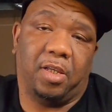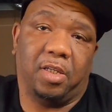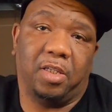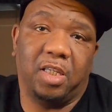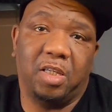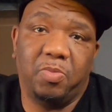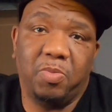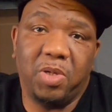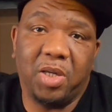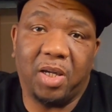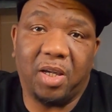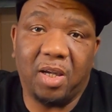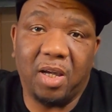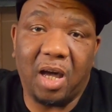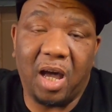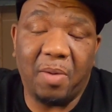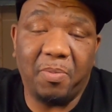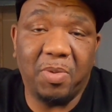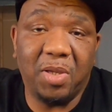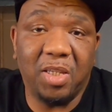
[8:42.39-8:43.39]
Leave me a
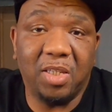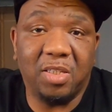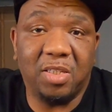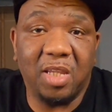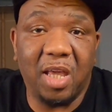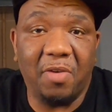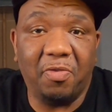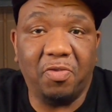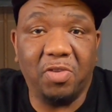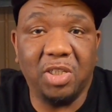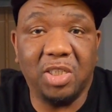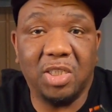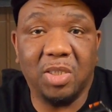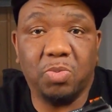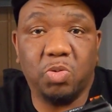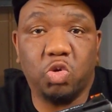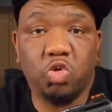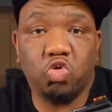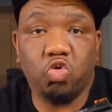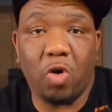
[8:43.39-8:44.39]
comment. Definitely
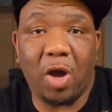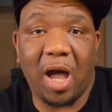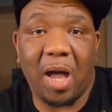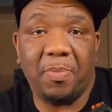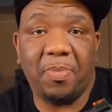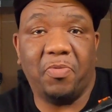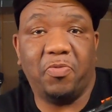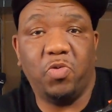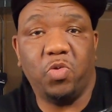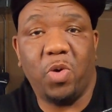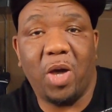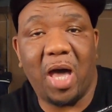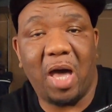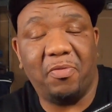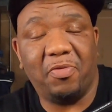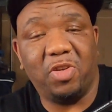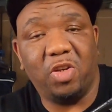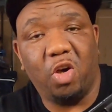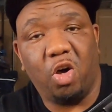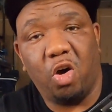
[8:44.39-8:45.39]
subscribe if you
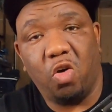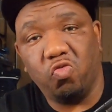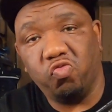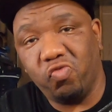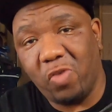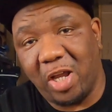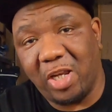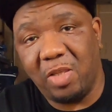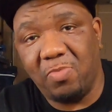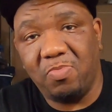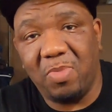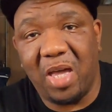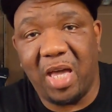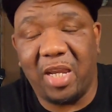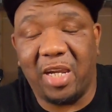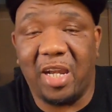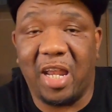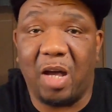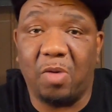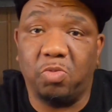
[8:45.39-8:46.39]
haven't already,
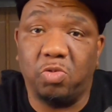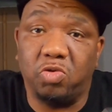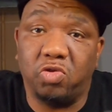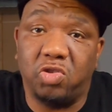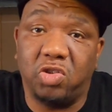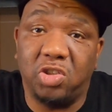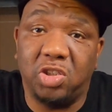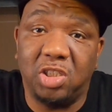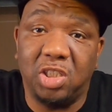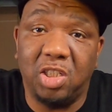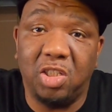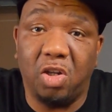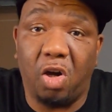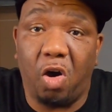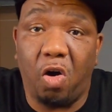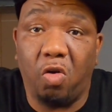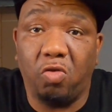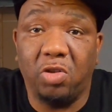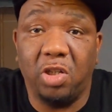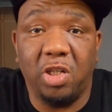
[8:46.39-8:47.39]
man. And I will see
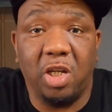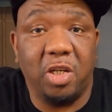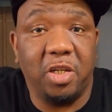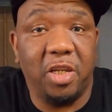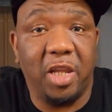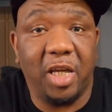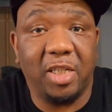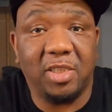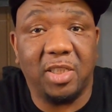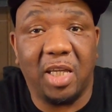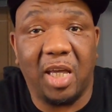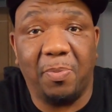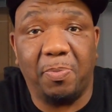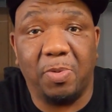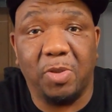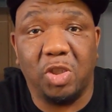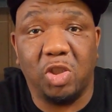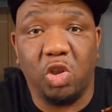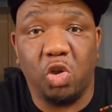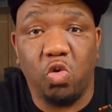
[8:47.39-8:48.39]
y'all in the next
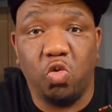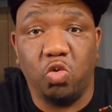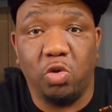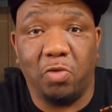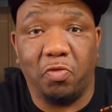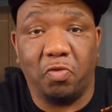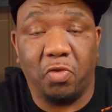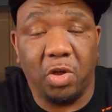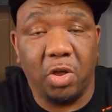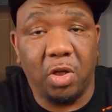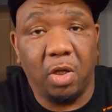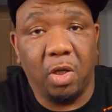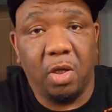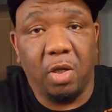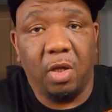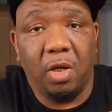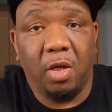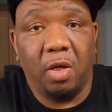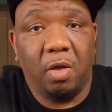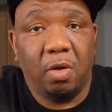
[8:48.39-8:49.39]
episode of
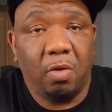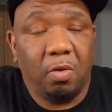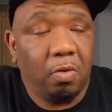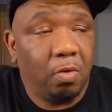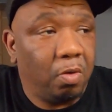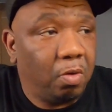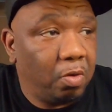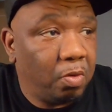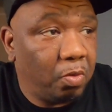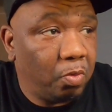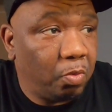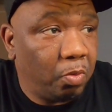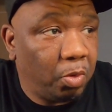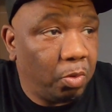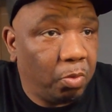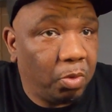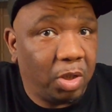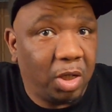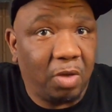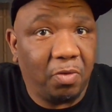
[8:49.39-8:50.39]

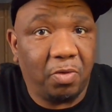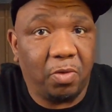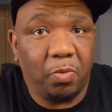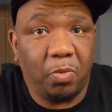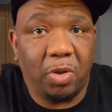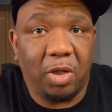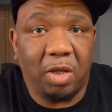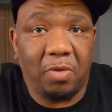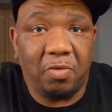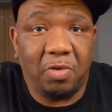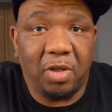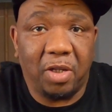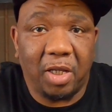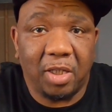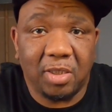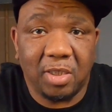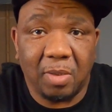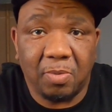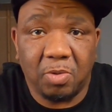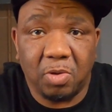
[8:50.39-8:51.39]
whatever the
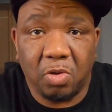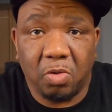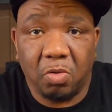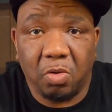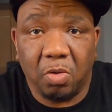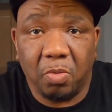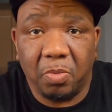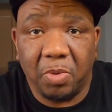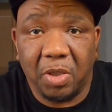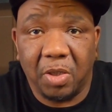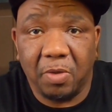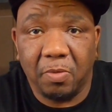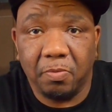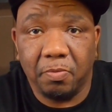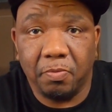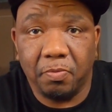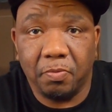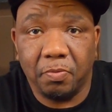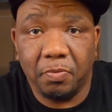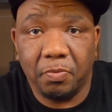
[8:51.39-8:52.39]
next episode is going to be.
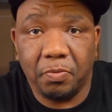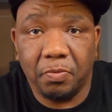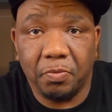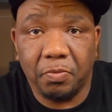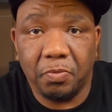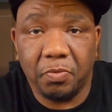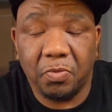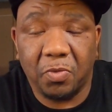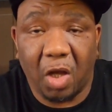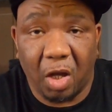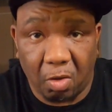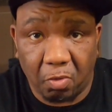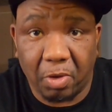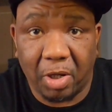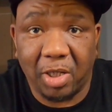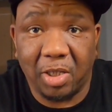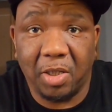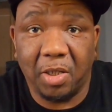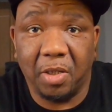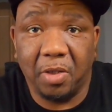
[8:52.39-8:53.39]
All right,